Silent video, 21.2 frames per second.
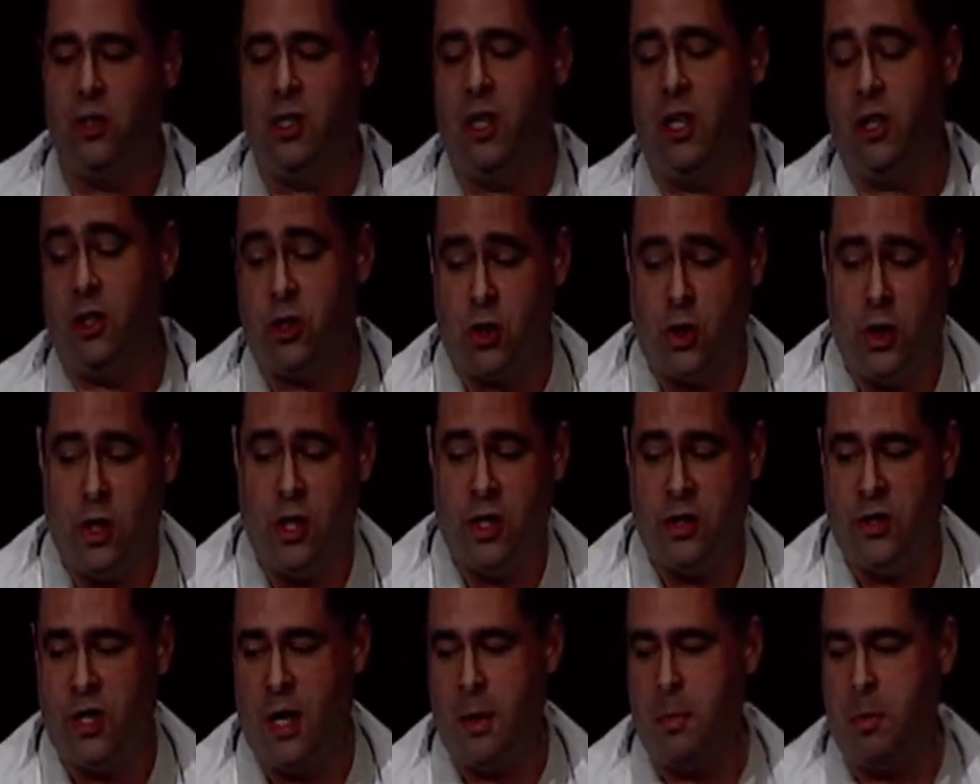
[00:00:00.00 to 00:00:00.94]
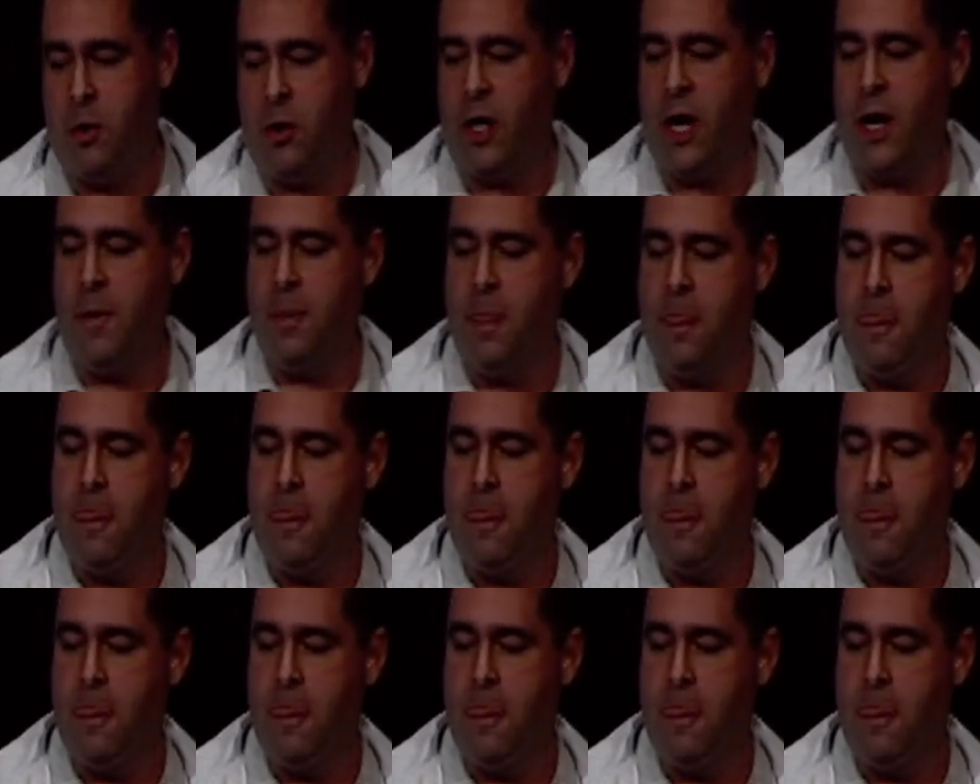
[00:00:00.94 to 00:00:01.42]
And I'm going to show you an example of that.